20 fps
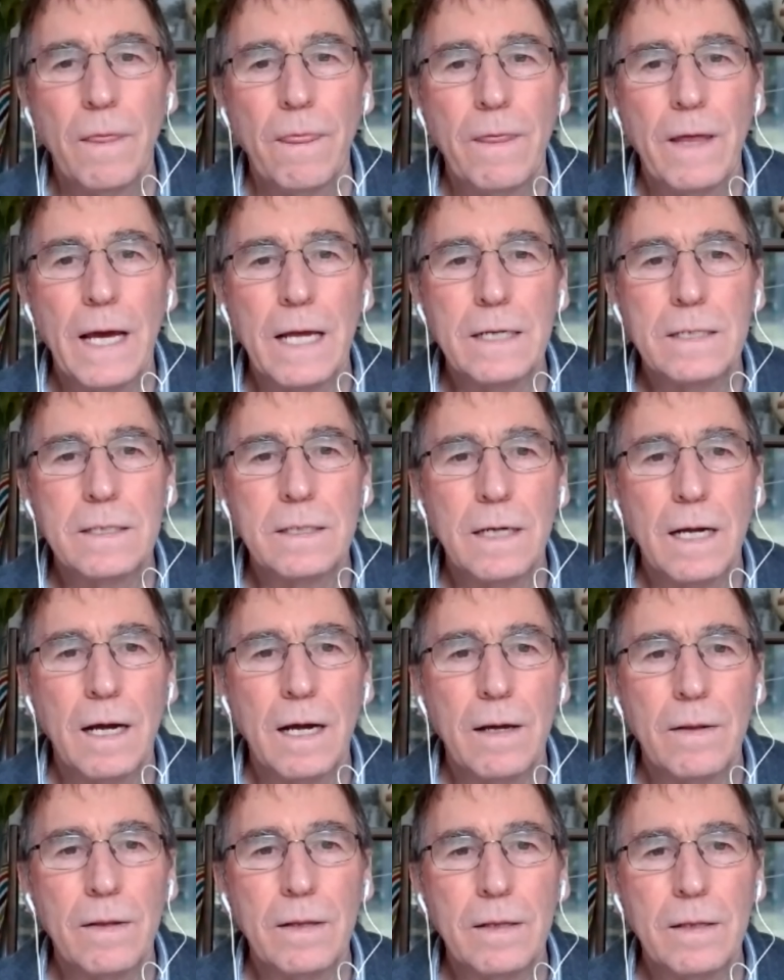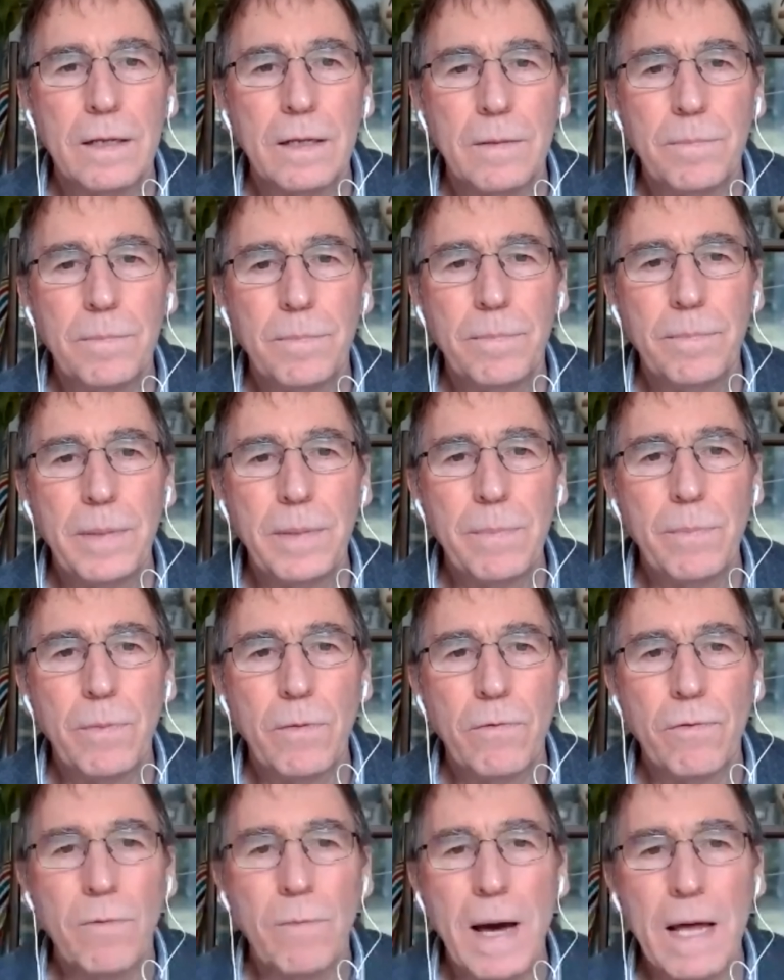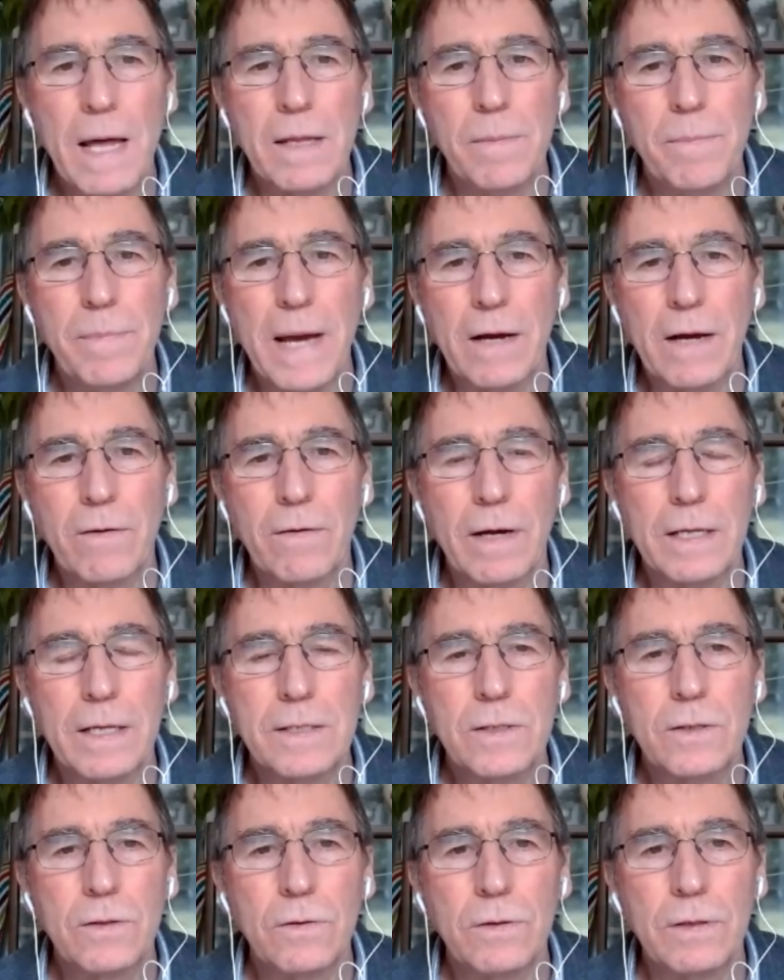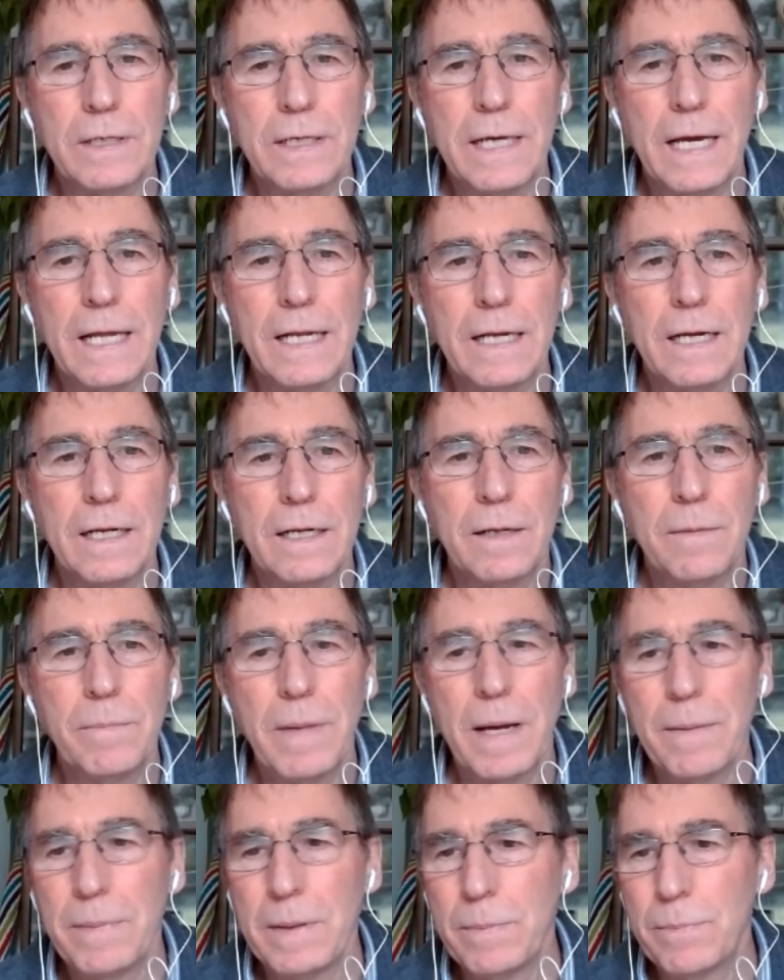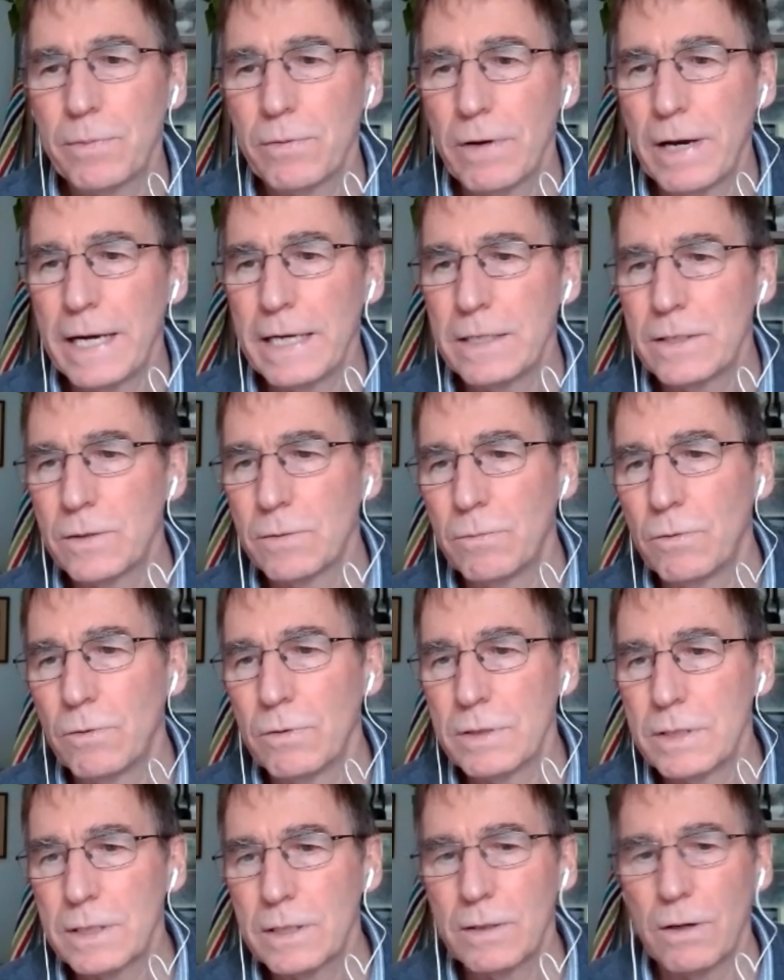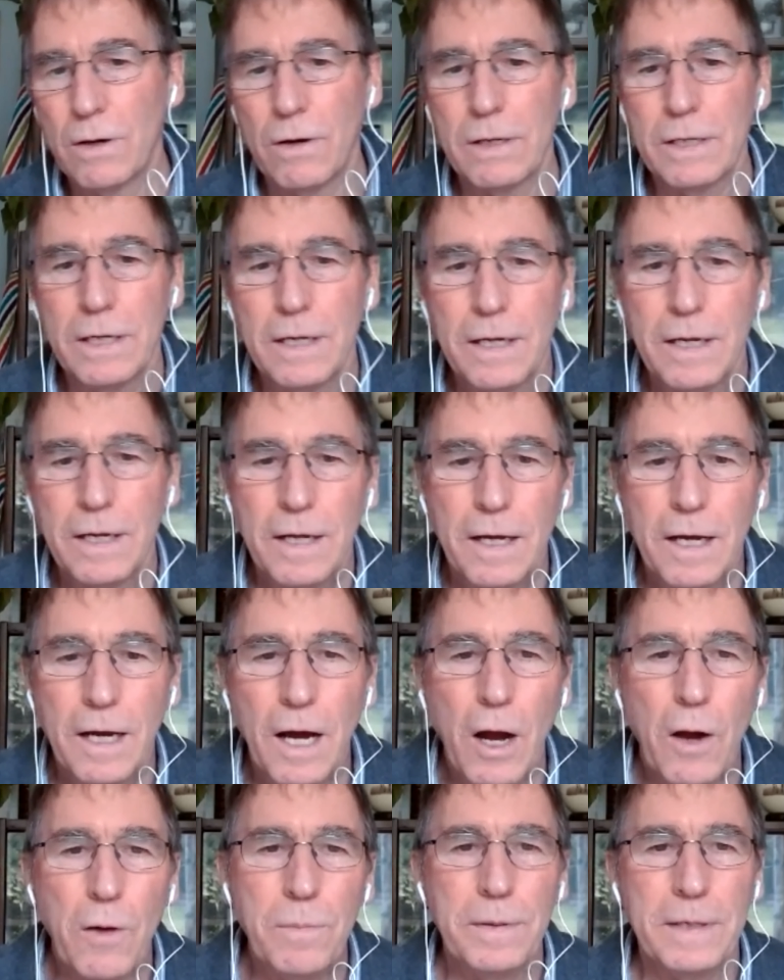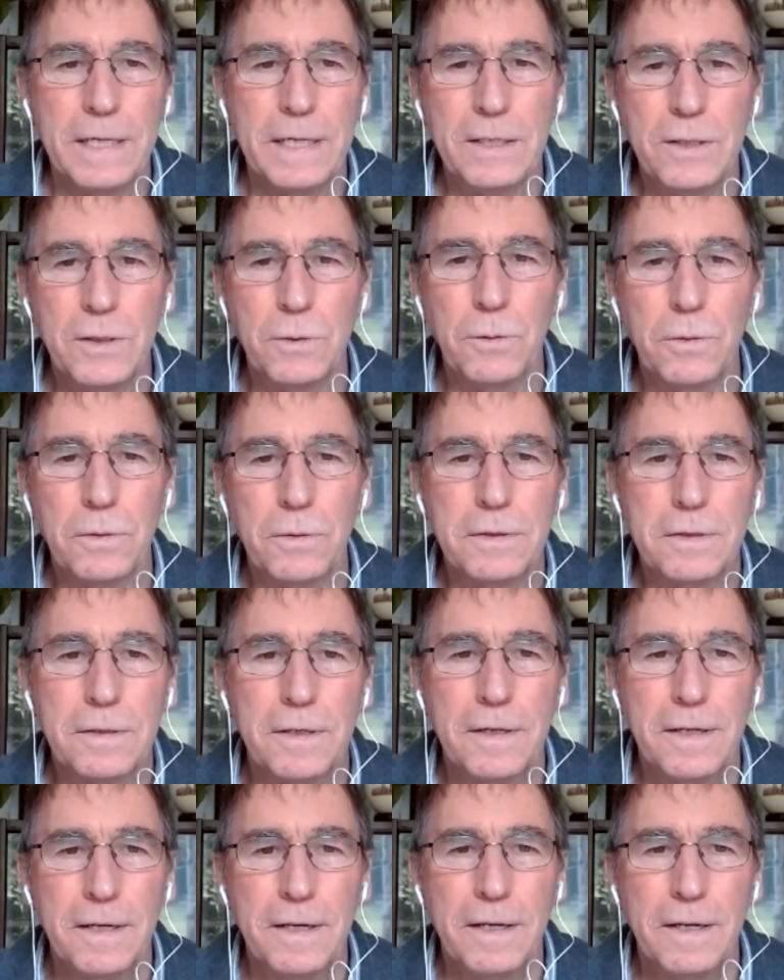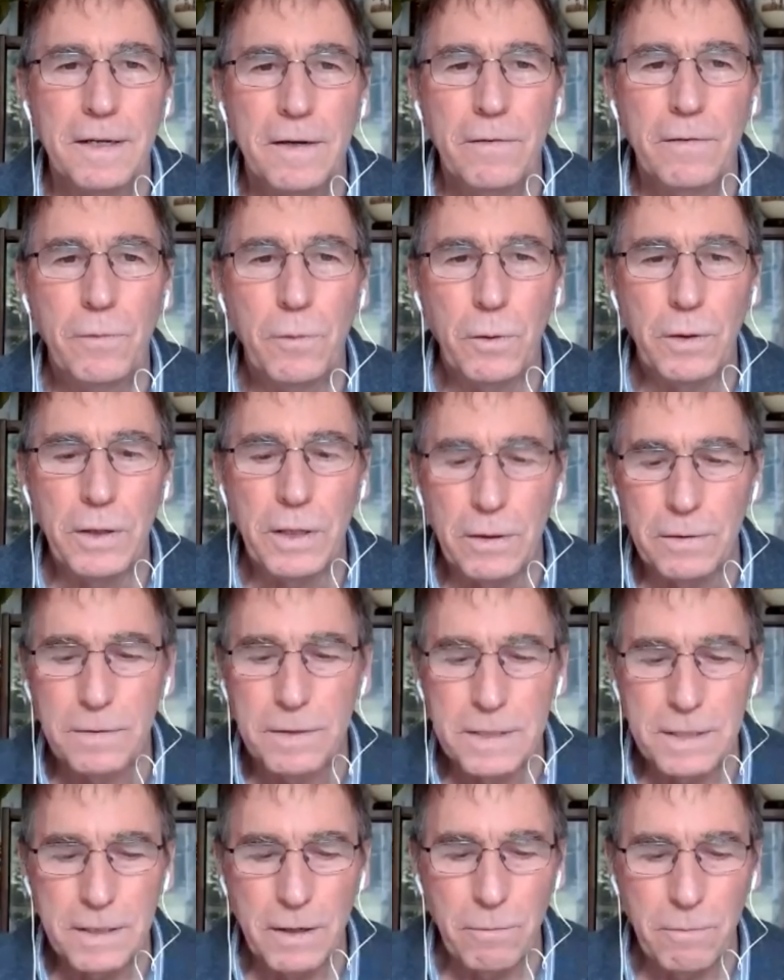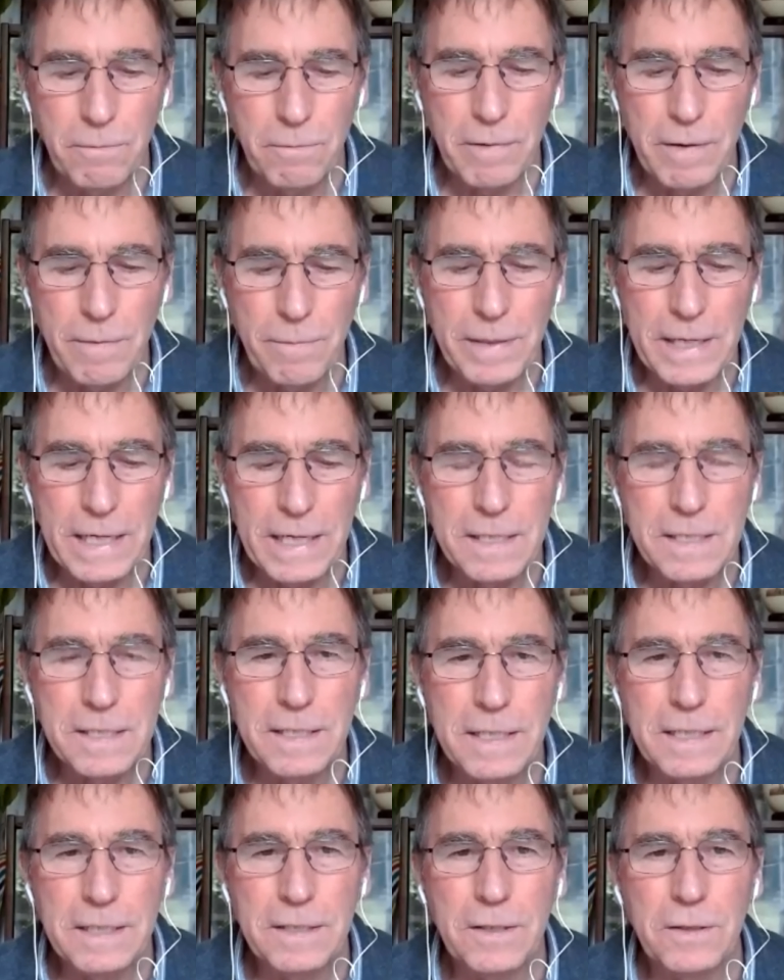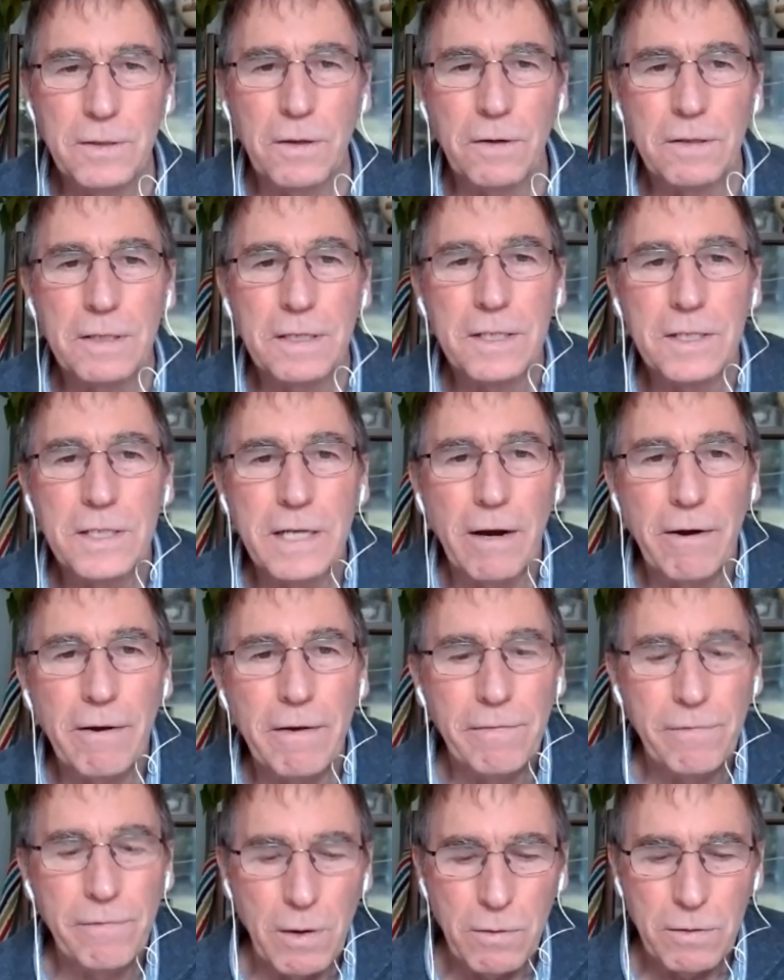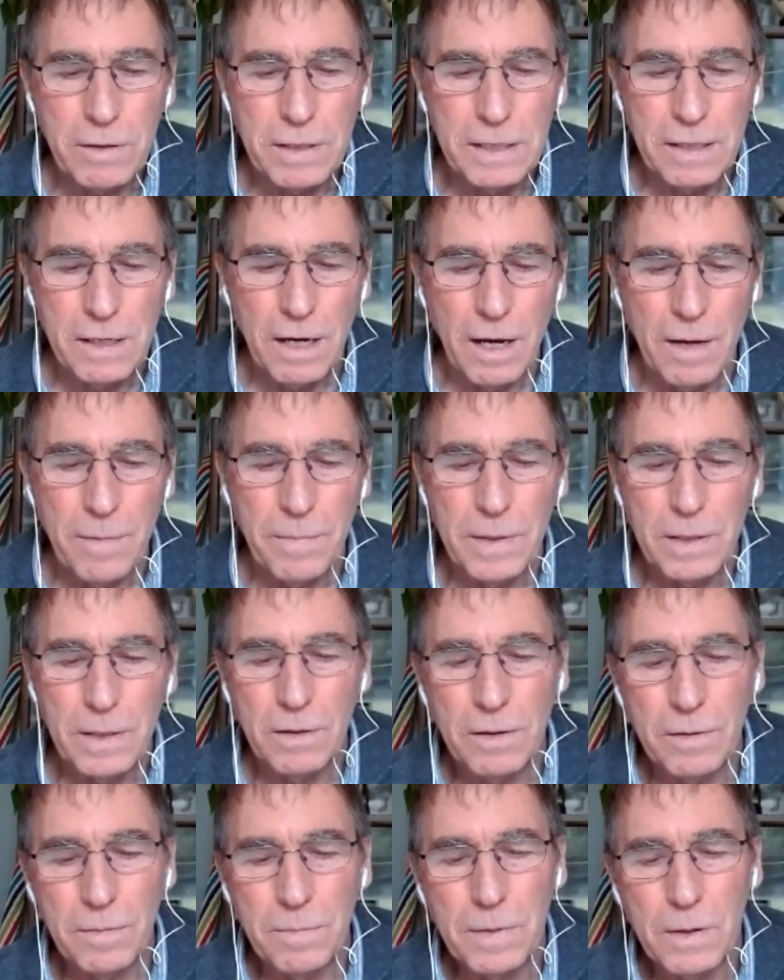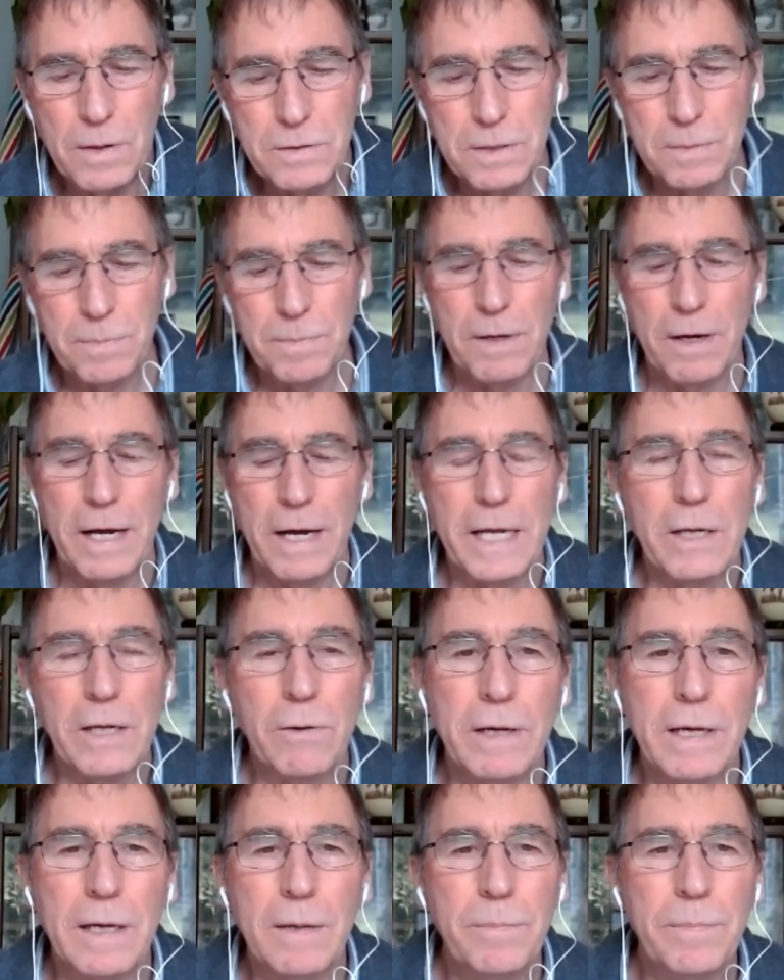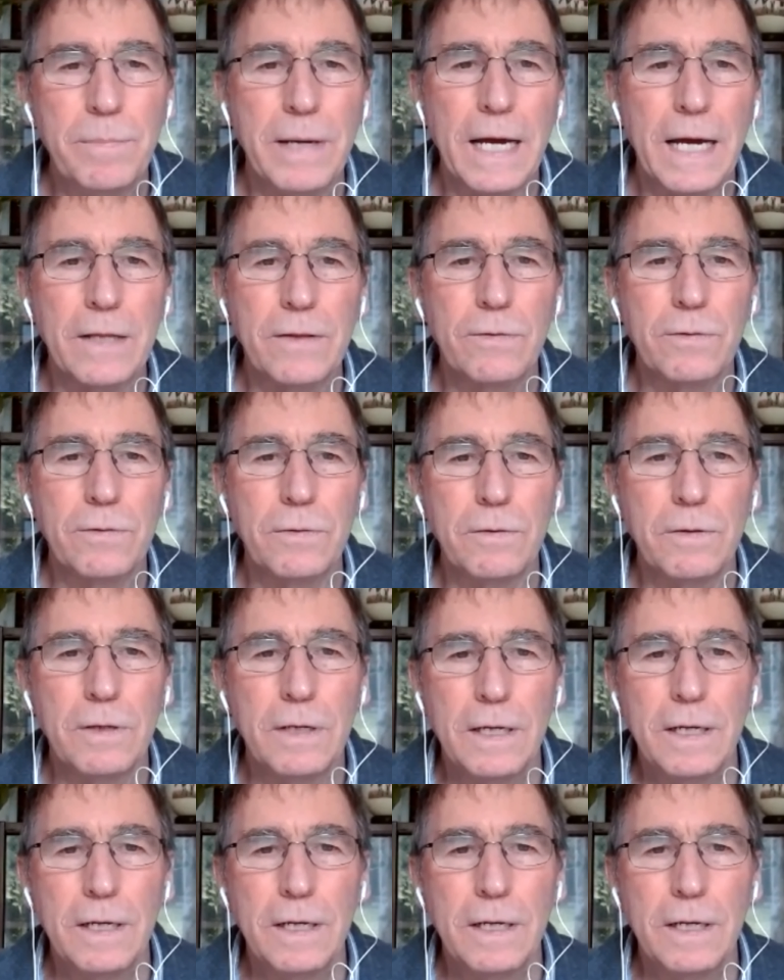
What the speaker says: that that people from other backgrounds couldn't get in, and maybe pray towards God opening doors for you. So we've been listening to Dr. Shari Falkenheimer on multiplying your impact through